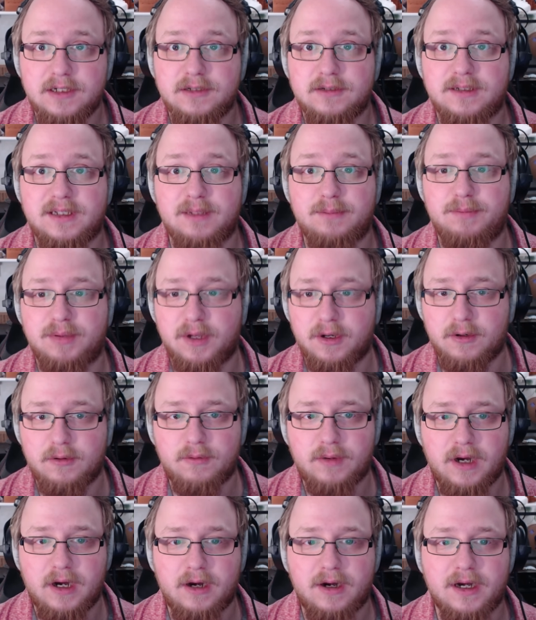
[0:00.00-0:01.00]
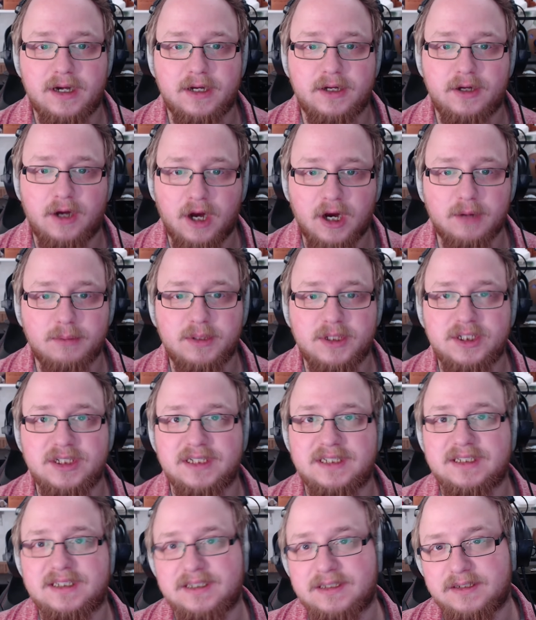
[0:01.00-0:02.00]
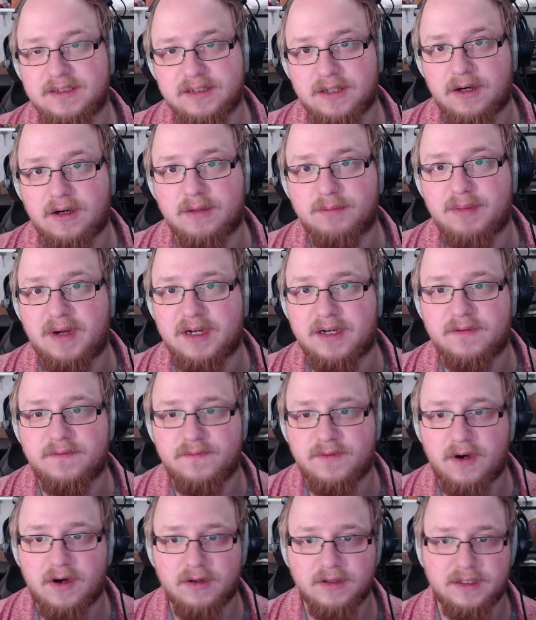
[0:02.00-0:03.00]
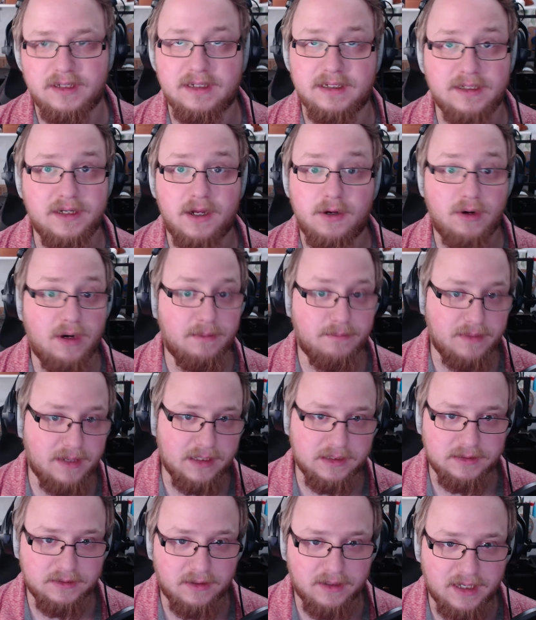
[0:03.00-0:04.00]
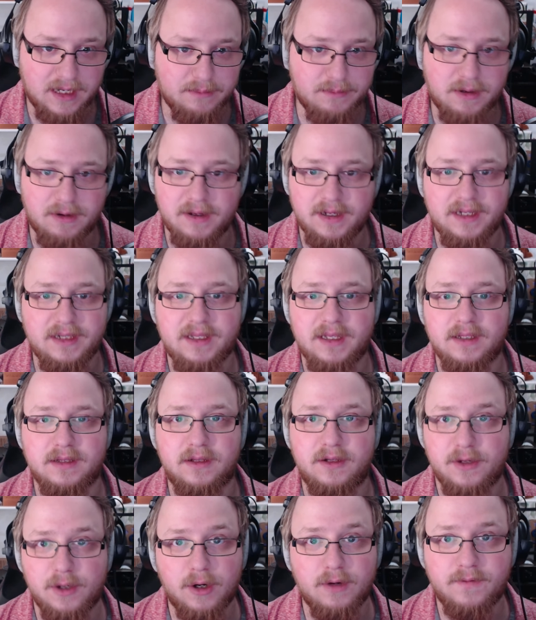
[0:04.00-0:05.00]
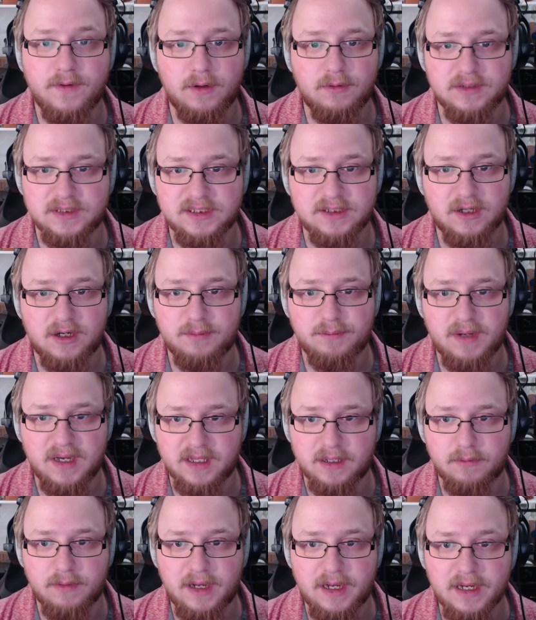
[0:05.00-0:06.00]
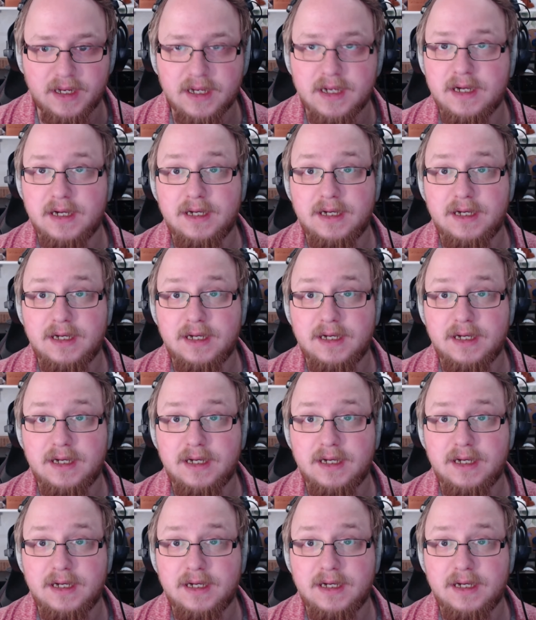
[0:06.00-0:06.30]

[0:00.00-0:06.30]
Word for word: to the bloatware and garbage that's installed by default, and no, I'm not talking about anything Lenovo installed, by the way.